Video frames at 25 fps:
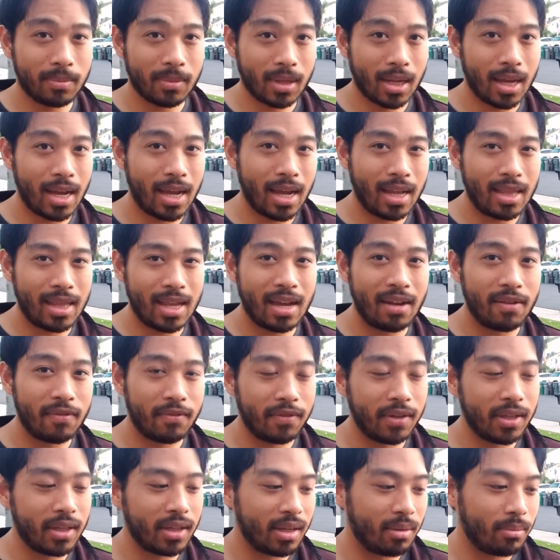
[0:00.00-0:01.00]
I had that
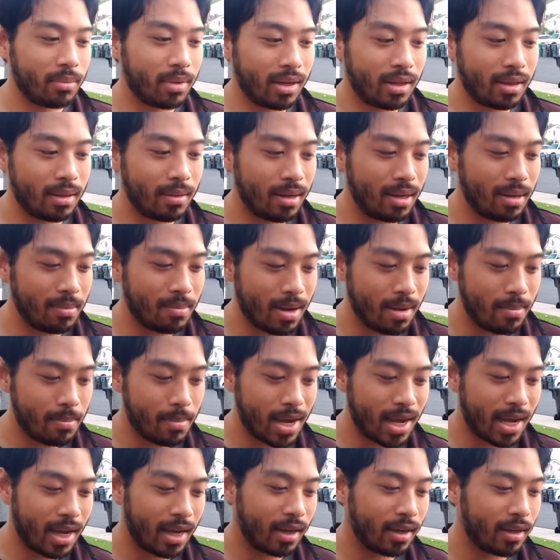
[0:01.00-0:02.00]
feeling, but in my
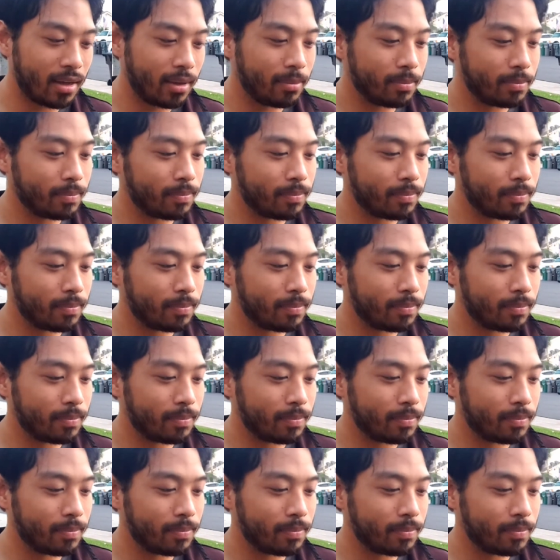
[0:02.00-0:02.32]
back.